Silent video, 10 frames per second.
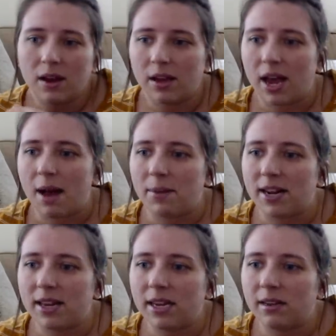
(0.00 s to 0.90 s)
Yeah, I mean,
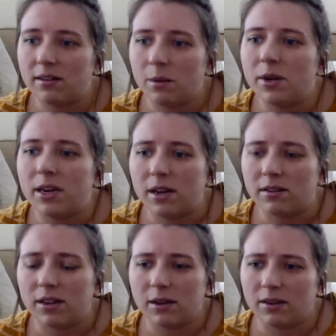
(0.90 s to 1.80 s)
I think it, somebody else
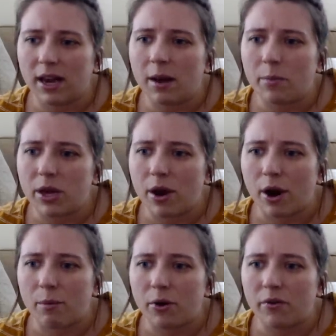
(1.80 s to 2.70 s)
said it's like a P
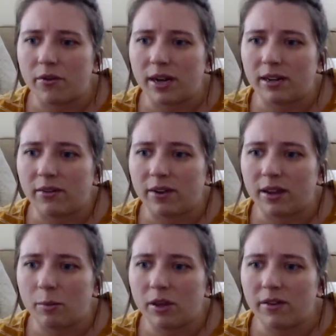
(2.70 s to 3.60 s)
R move, and I
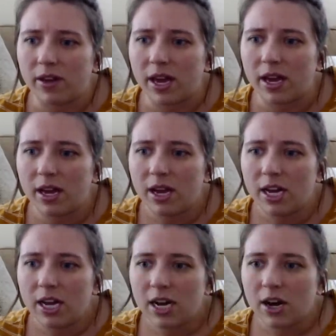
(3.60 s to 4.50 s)
definitely believe it.
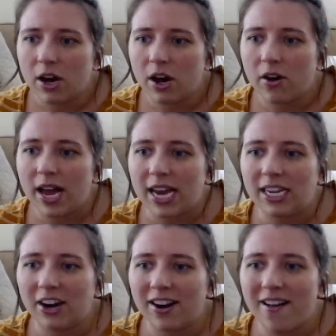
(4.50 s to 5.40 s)
Oh, hey,
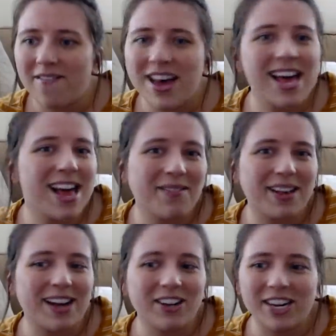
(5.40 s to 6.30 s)
Darnellville. I'm
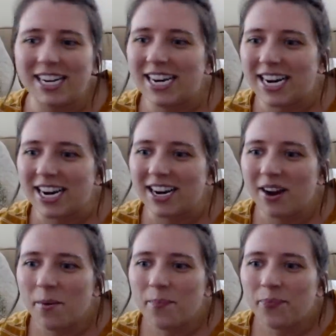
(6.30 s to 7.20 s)
glad you're in here.
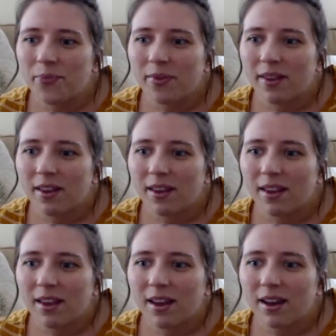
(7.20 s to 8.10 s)

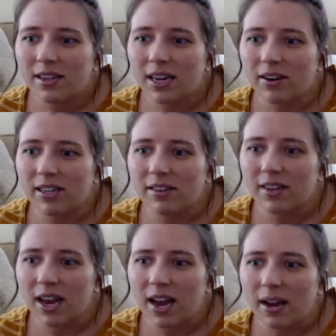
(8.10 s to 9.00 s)
Tieran
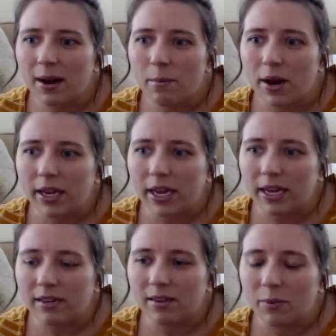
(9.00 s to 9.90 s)
said, mucky,
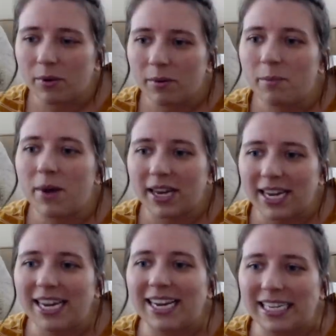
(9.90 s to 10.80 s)
and is a,
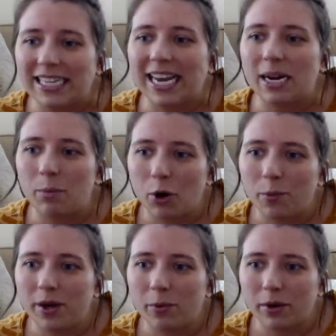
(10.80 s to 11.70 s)
mucky is an
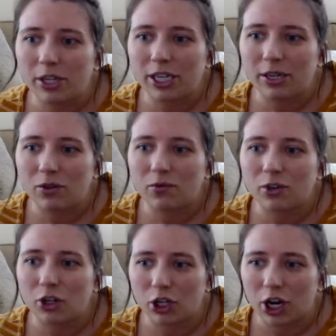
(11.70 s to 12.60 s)
appropriate word to use
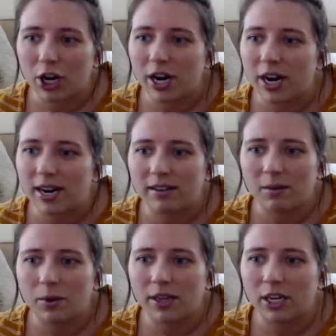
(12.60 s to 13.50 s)
for sure. And yeah,
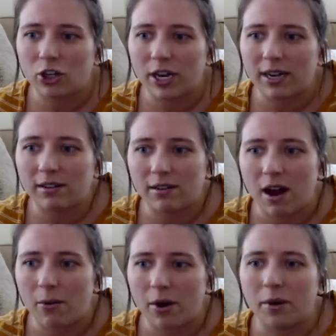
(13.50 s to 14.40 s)
someone like Shane is
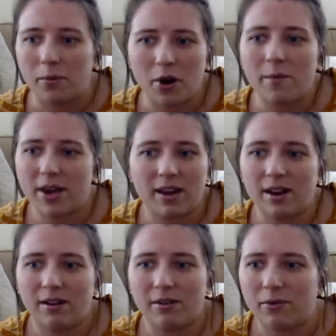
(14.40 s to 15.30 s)
not welcome around my
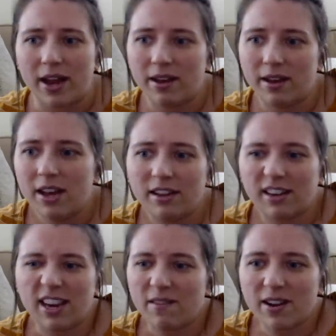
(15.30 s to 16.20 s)
kid. Right. It's
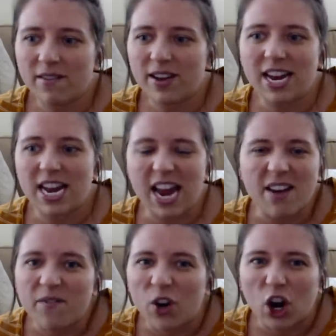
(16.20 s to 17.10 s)
like, even if he
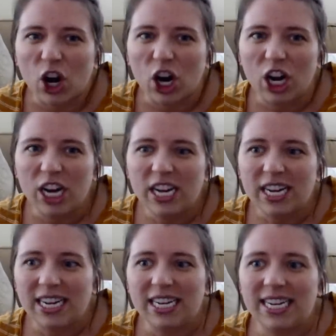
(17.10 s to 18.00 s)
never
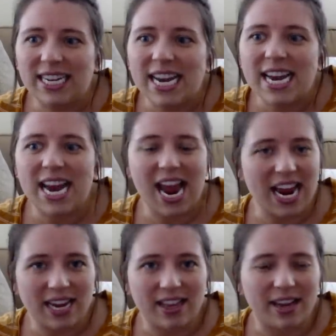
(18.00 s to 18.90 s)
did
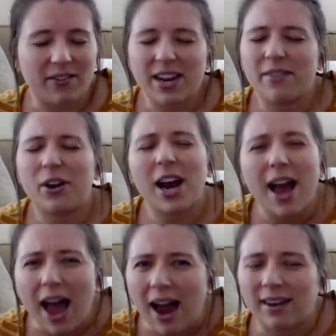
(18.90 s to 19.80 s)
anything, if he never
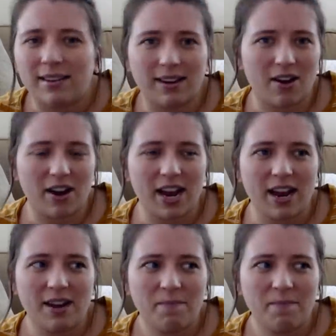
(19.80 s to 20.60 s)
acted on it,